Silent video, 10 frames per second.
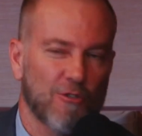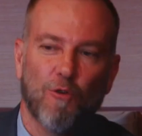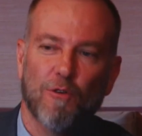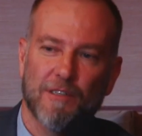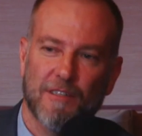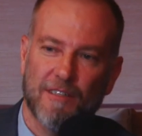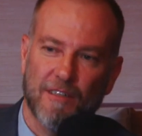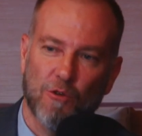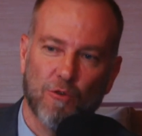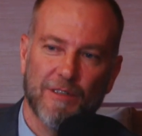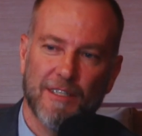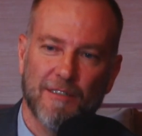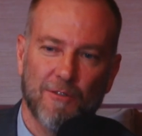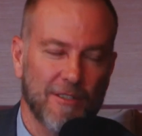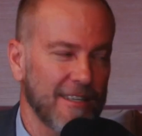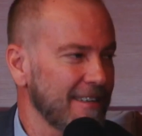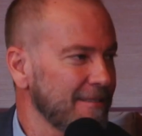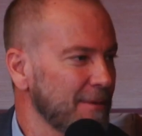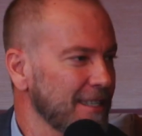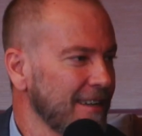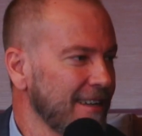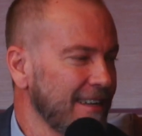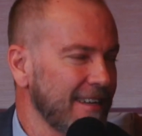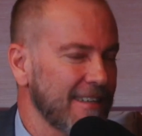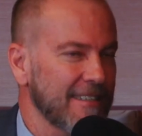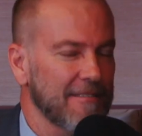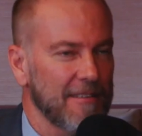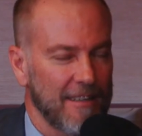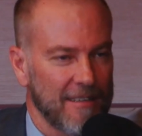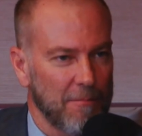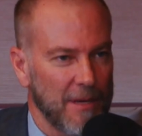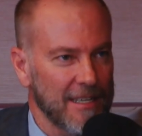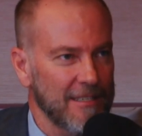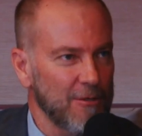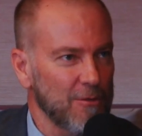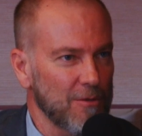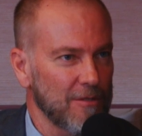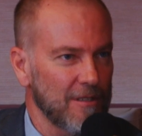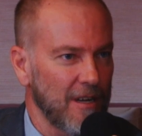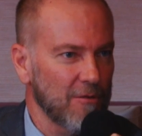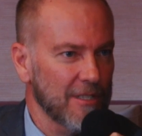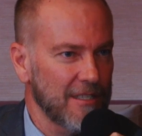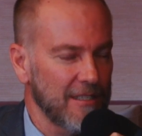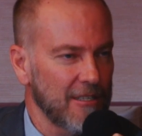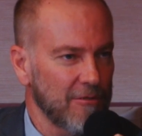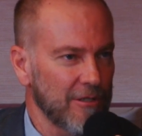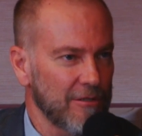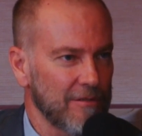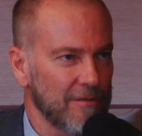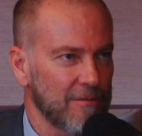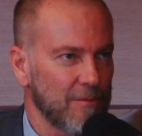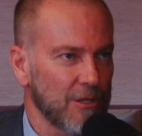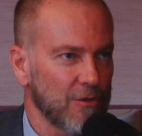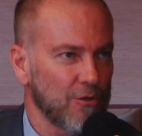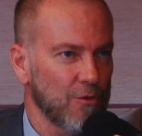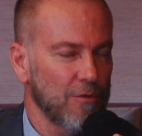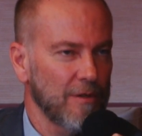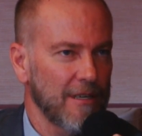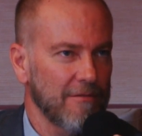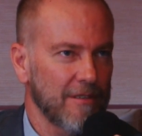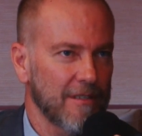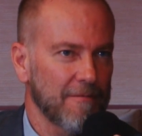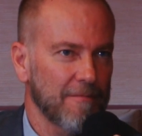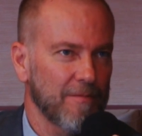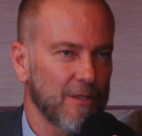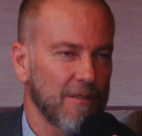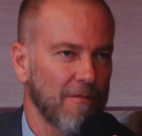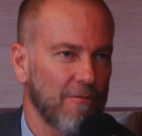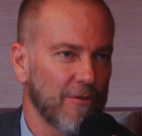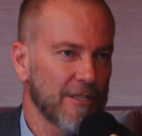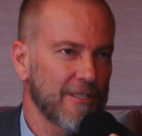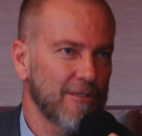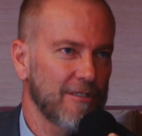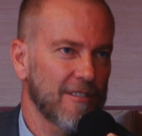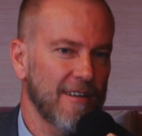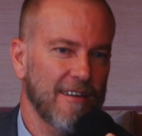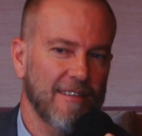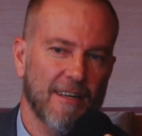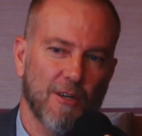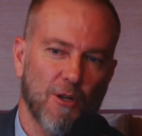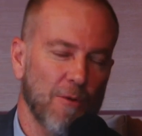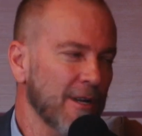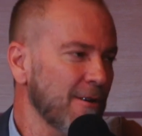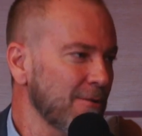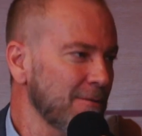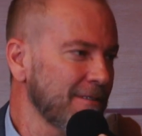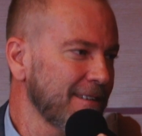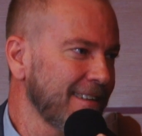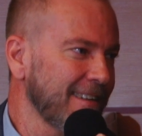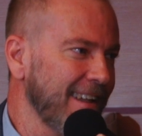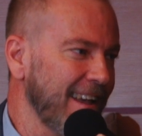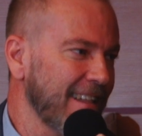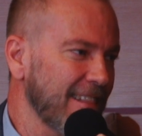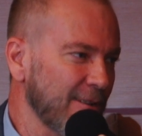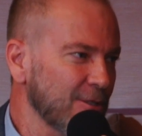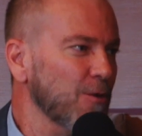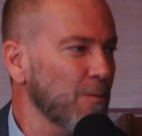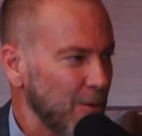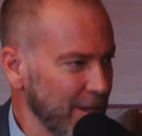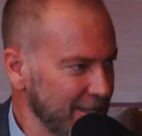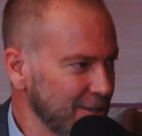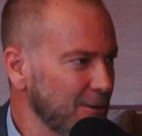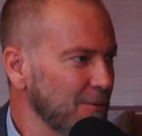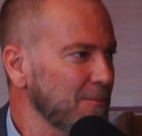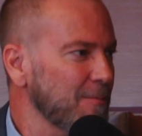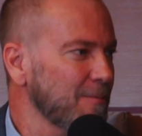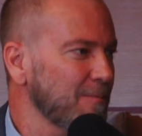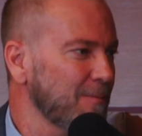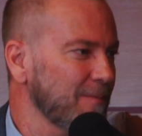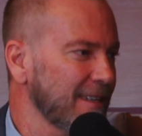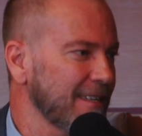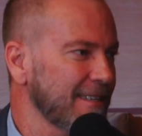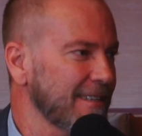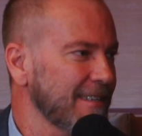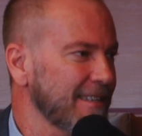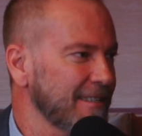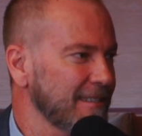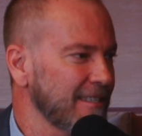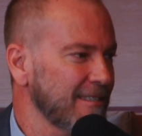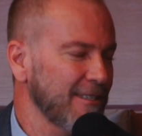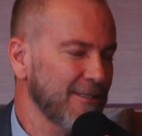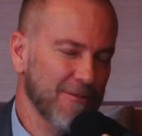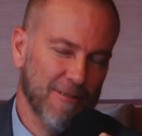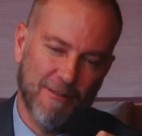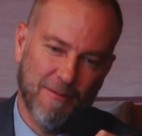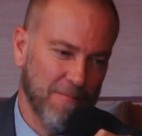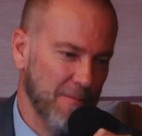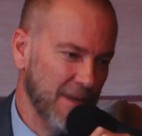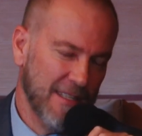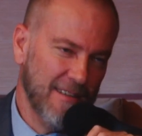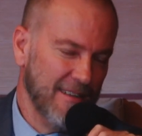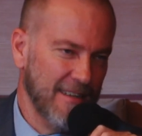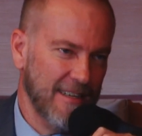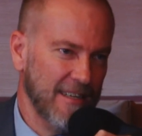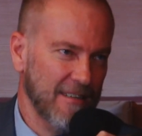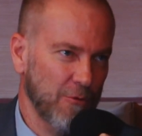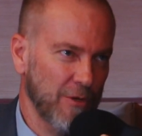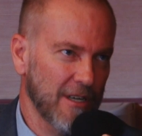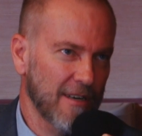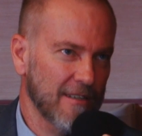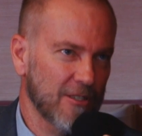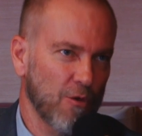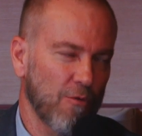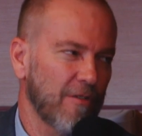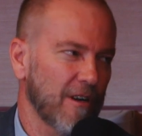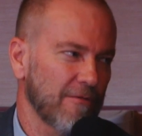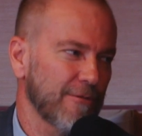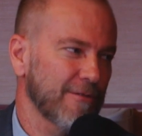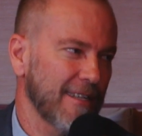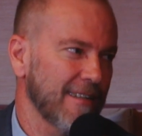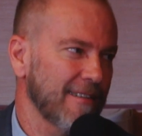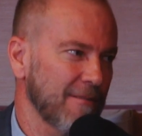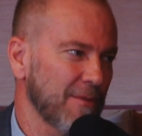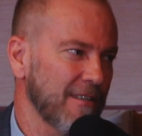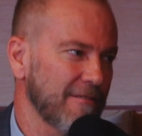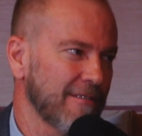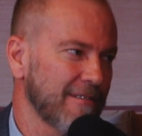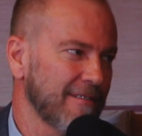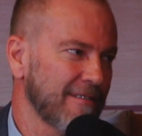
strongest currency today. But back into our scenario on Mercosul, we have first to decide economical and also political decisions, but we are so far from that, I believe.